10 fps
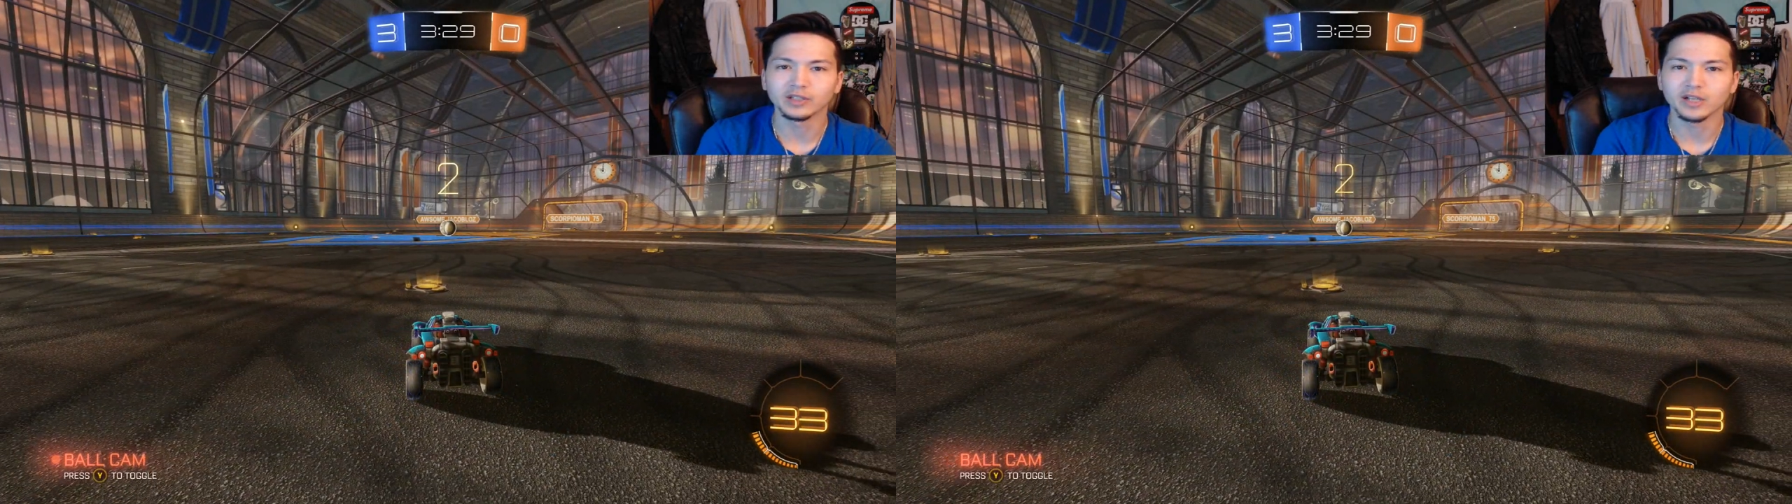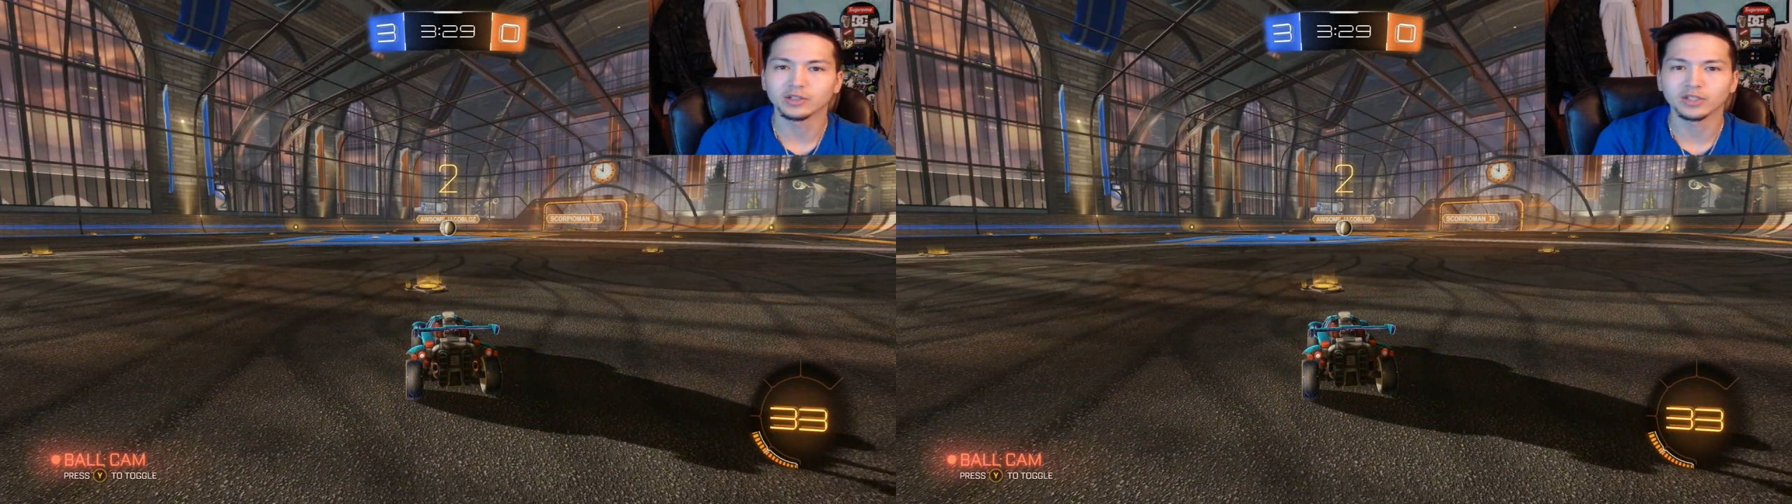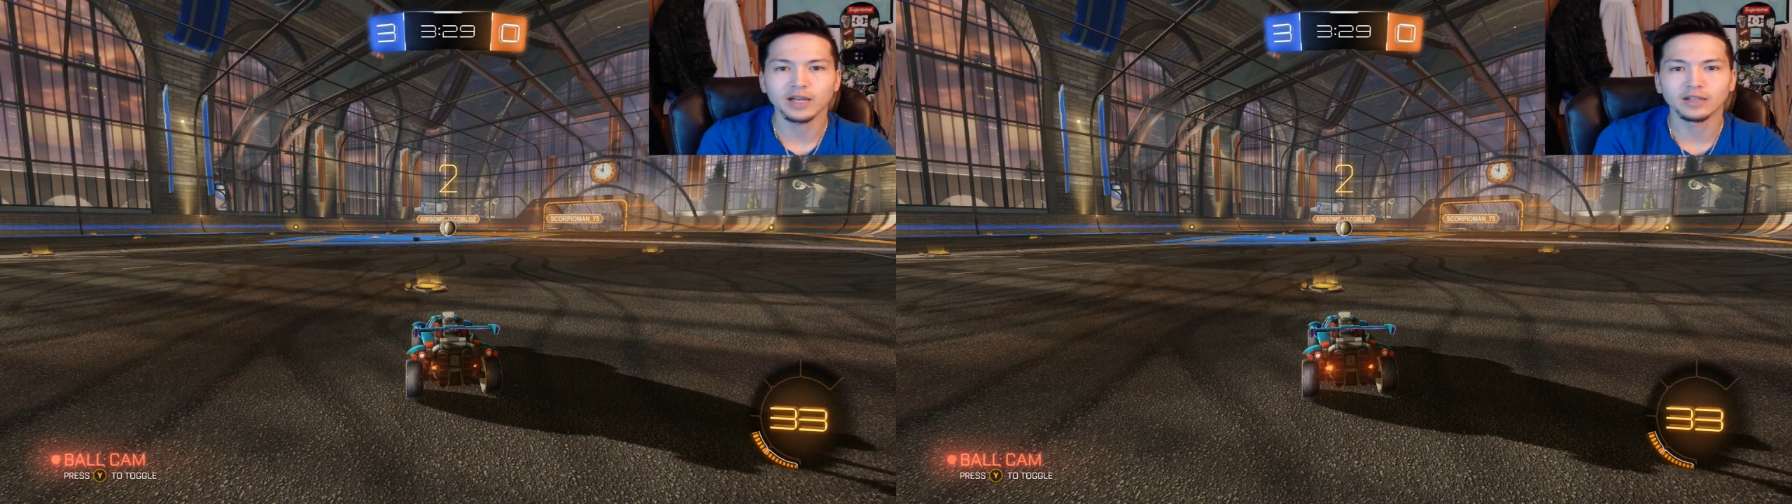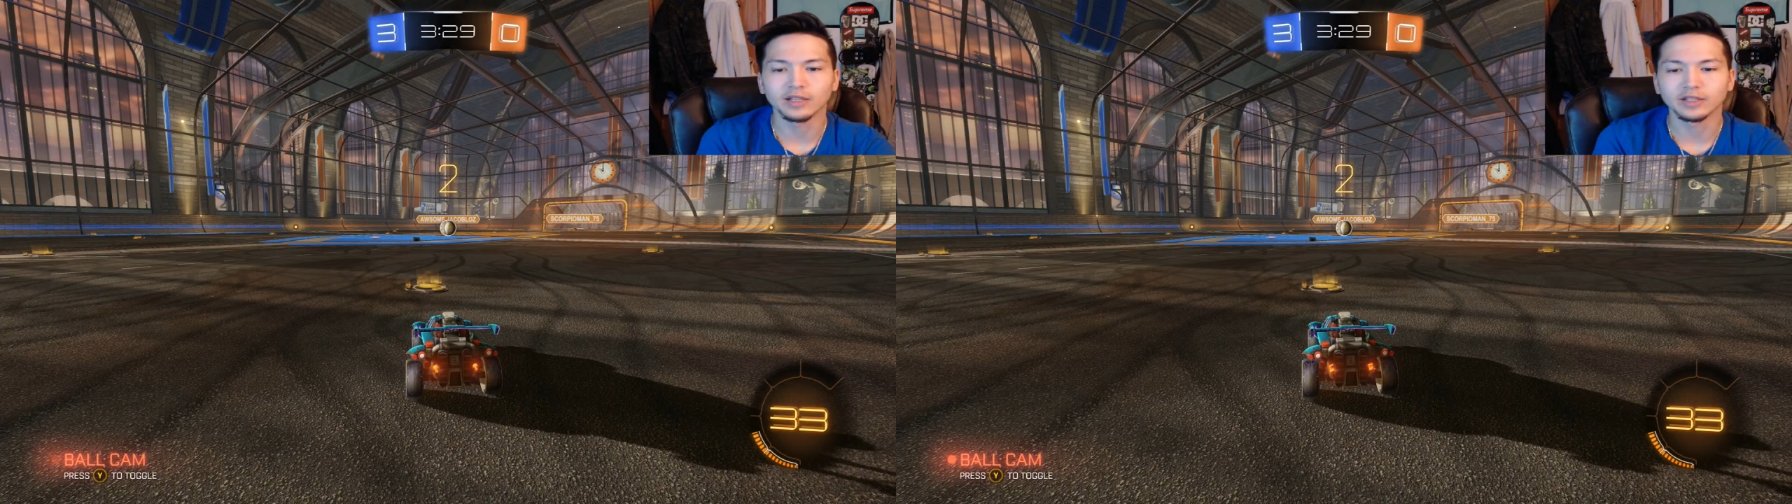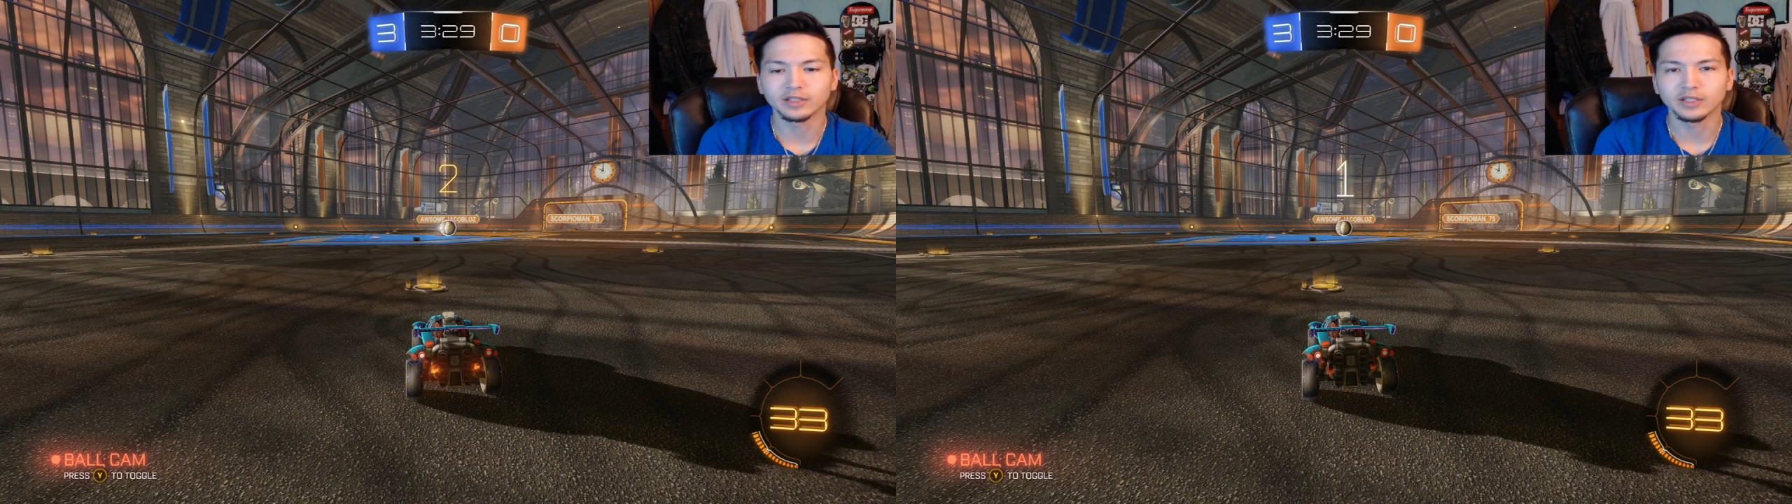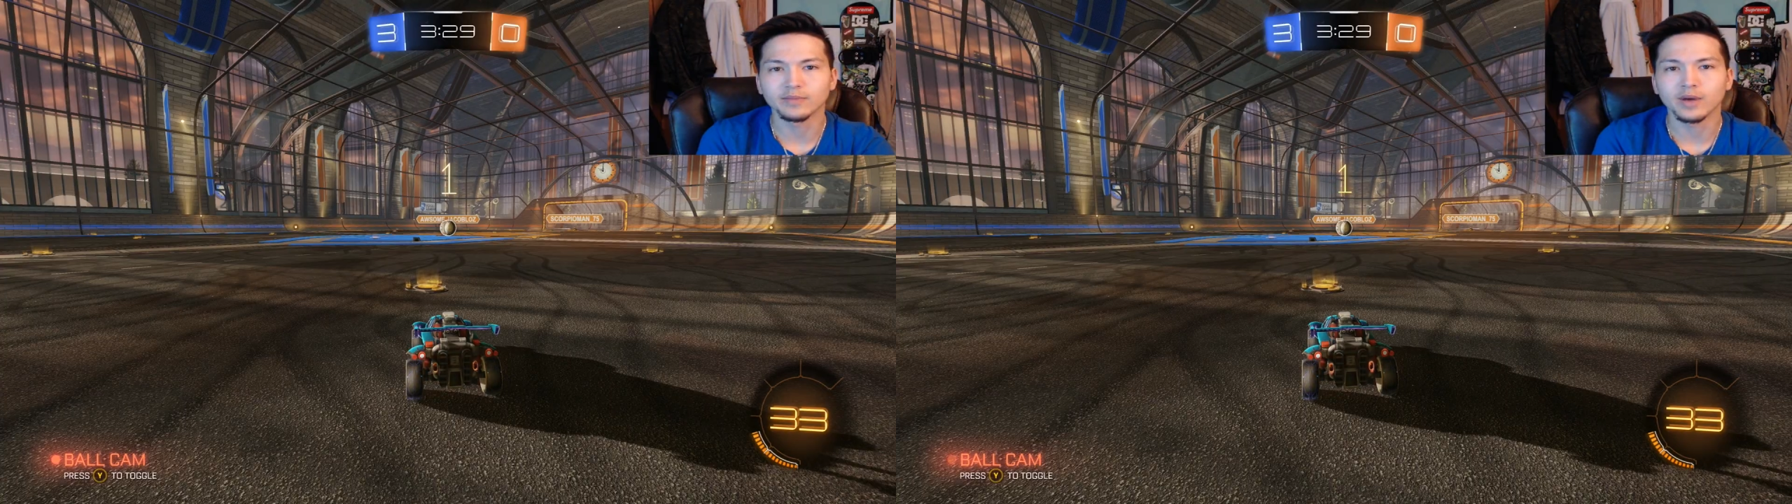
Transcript: because I was kind of like seeing